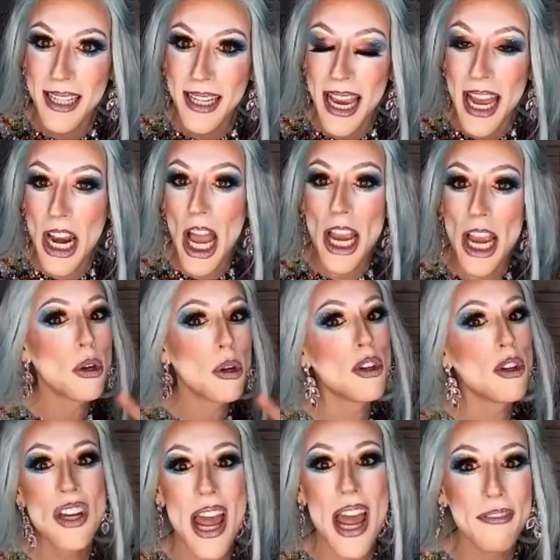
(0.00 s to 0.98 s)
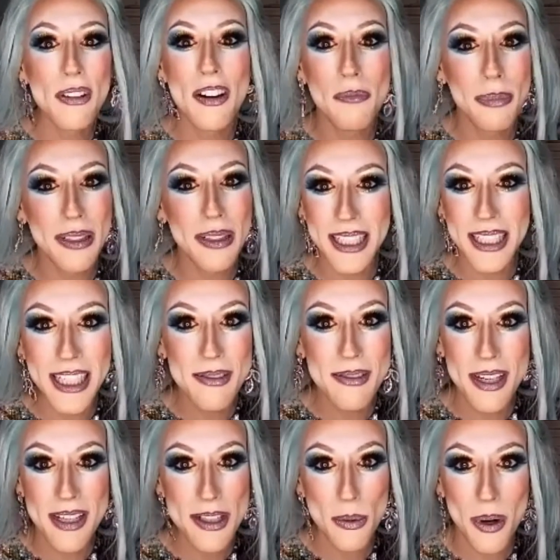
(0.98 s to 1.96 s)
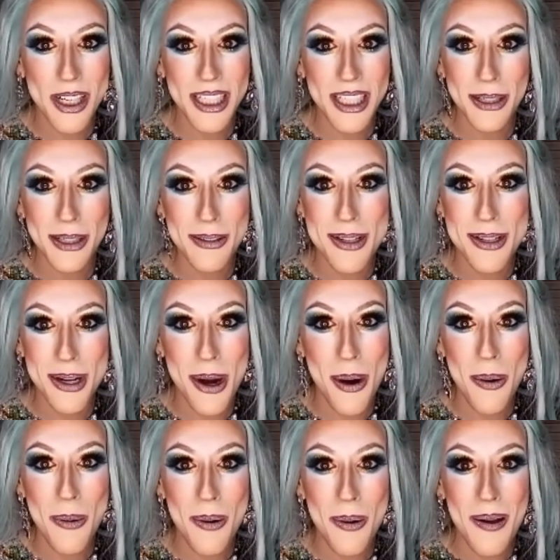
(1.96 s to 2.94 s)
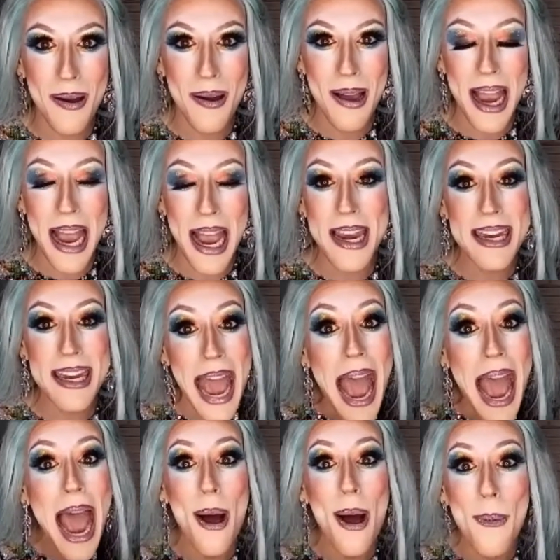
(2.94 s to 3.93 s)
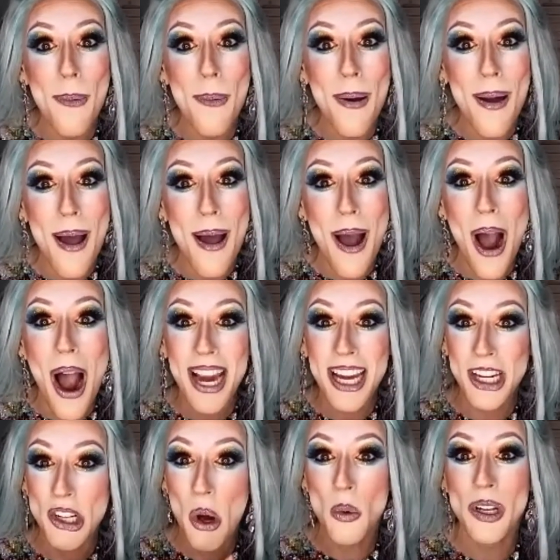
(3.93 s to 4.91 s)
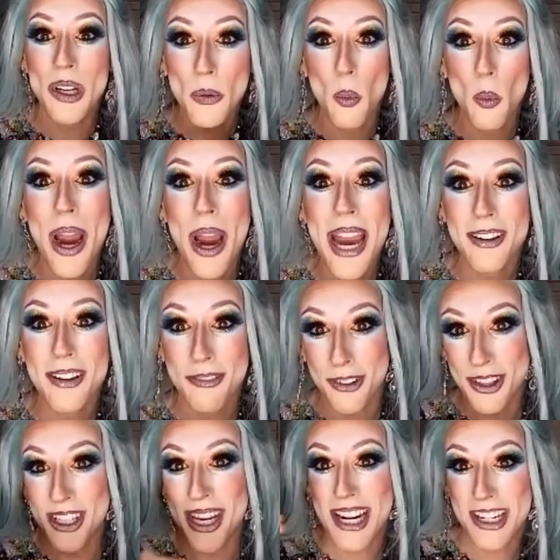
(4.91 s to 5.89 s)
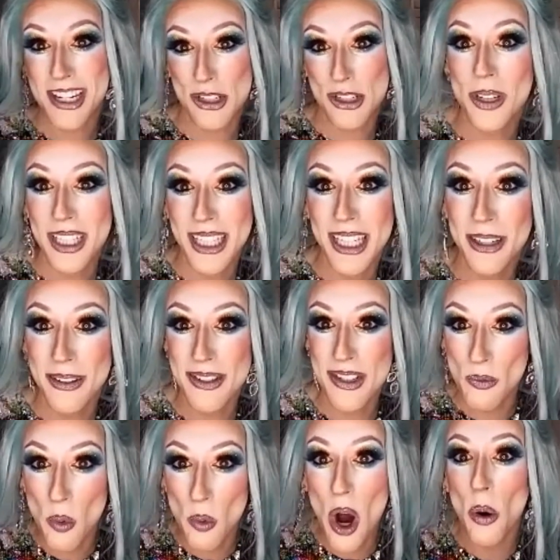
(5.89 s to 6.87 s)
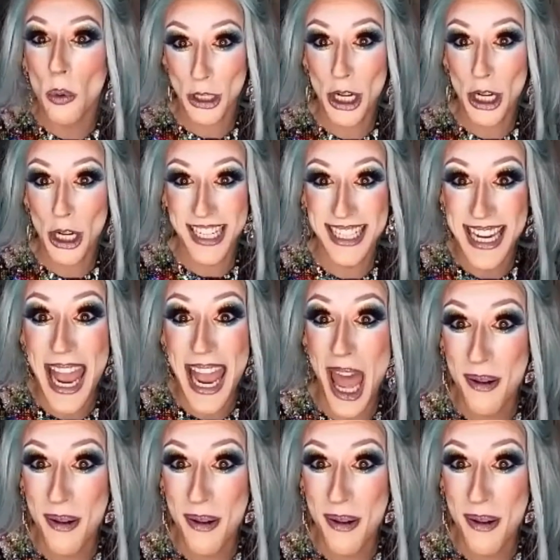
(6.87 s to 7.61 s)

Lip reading: And I could never have believed it 20 years ago. And now I can only wait for the next 20 years of what we're going to get.